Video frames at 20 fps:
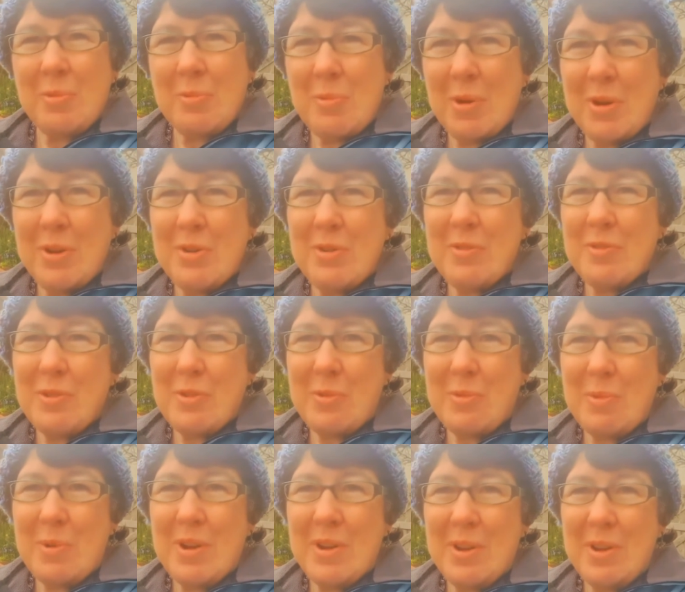a
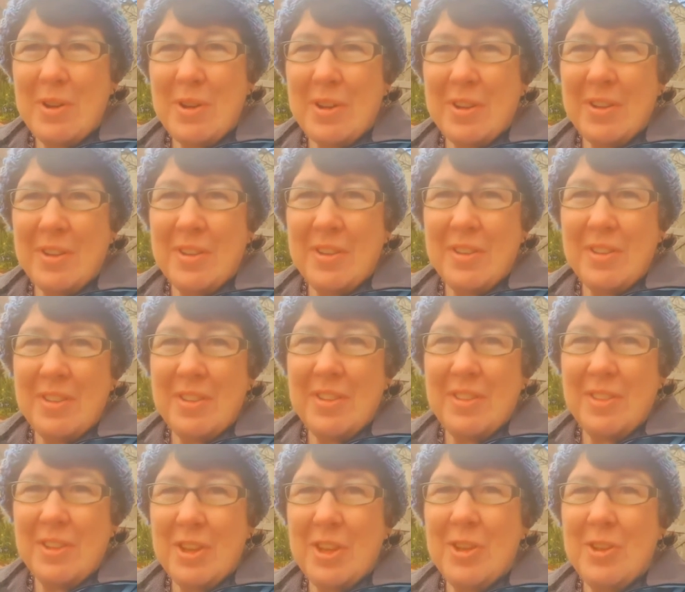wonderful work
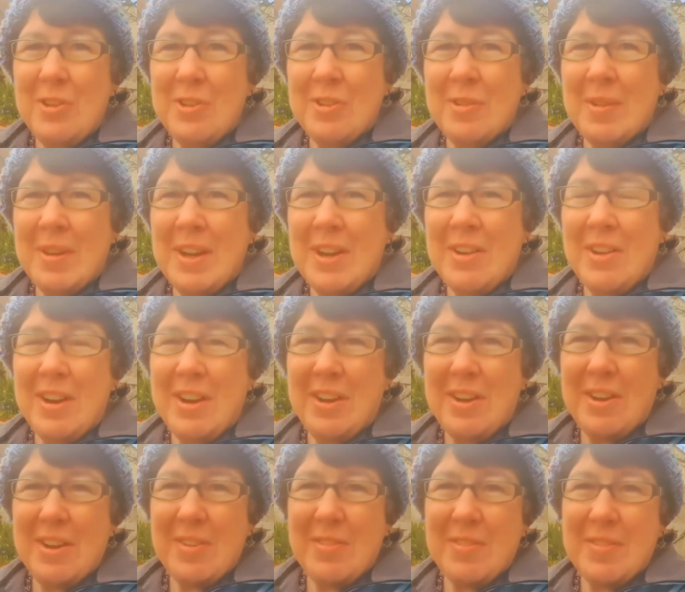that you do in our
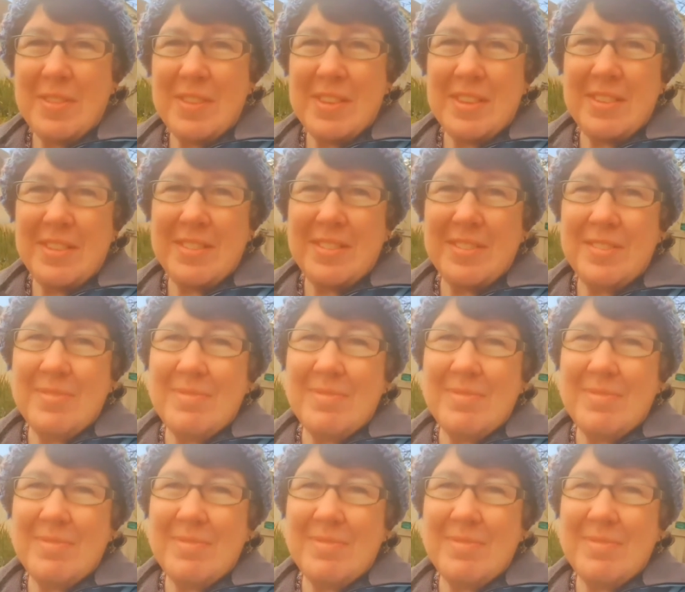lives.